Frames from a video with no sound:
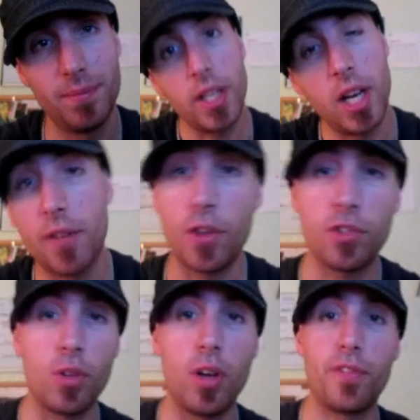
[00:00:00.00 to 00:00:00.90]
Uh,
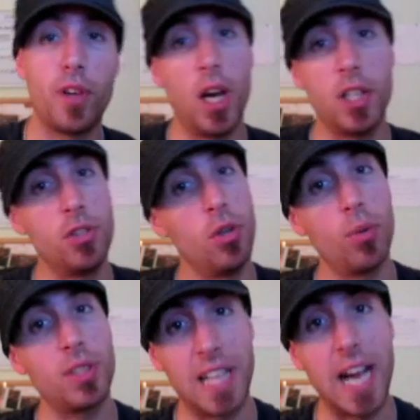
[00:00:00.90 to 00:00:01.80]
first off, uh, you don't